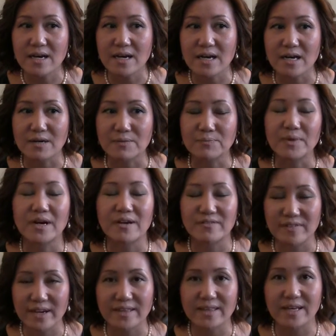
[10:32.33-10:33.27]
I
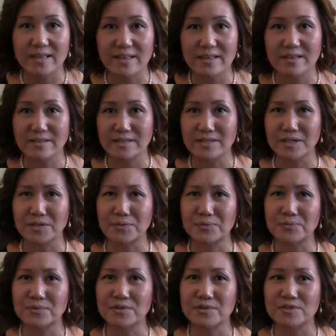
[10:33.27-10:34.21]
find that, you
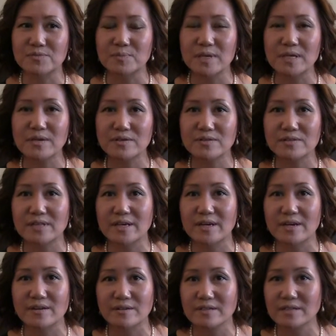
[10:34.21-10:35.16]
know, the speakers
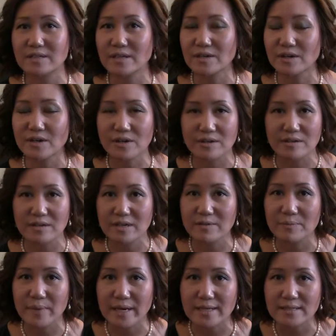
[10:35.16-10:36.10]
there, you know, are
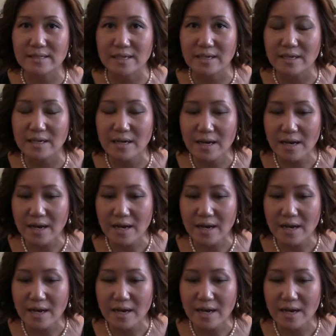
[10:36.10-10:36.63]
amazing.